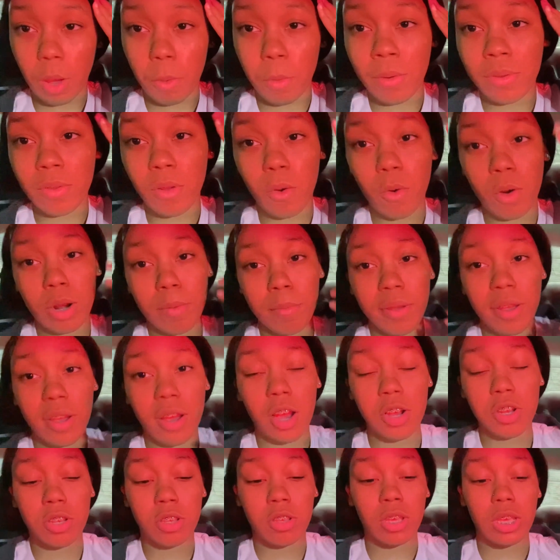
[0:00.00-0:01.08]
was gonna order me a Hershey
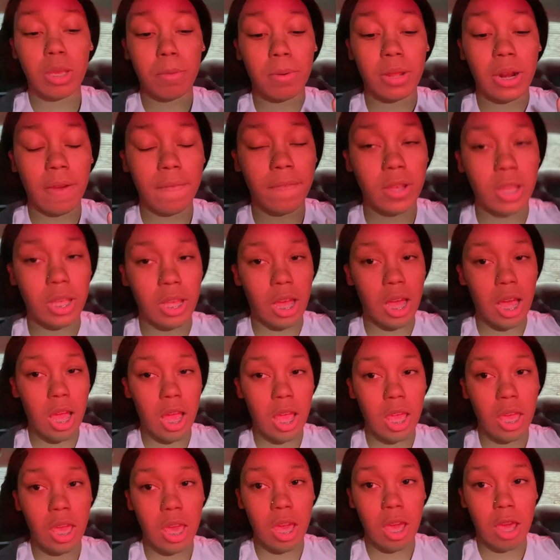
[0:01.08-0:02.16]
cookie, but I forgot,
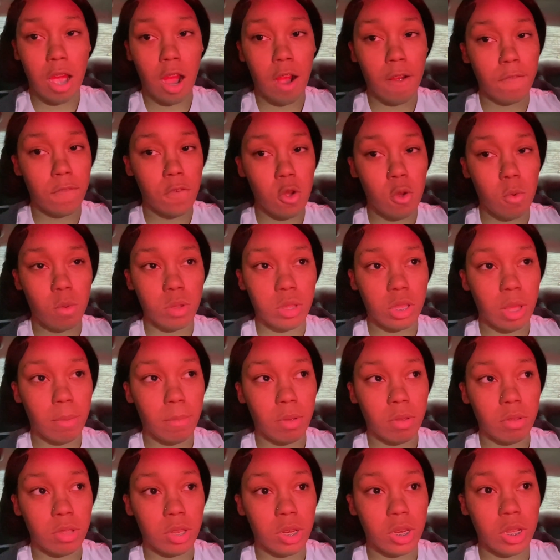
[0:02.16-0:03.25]
and our food was
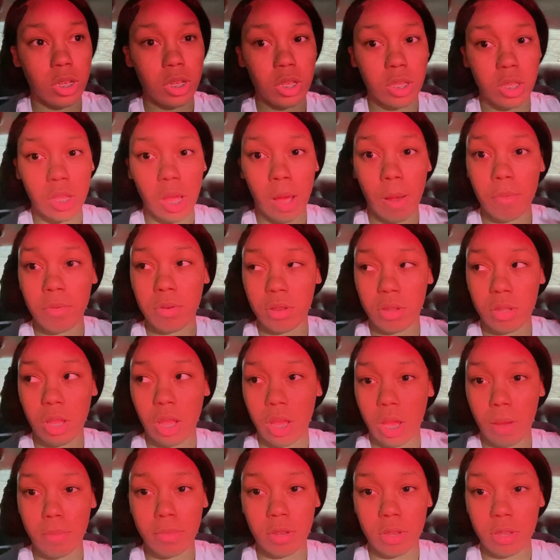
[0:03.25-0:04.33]
almost done. So I was just like,
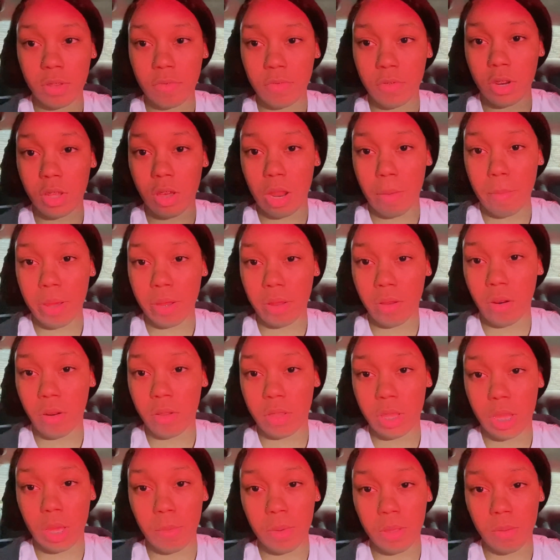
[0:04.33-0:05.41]
I'm just gonna go to McDonald's and
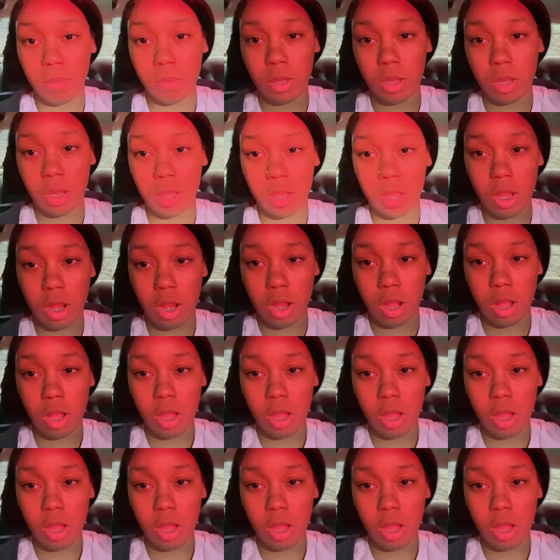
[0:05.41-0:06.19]
give me some cookies there.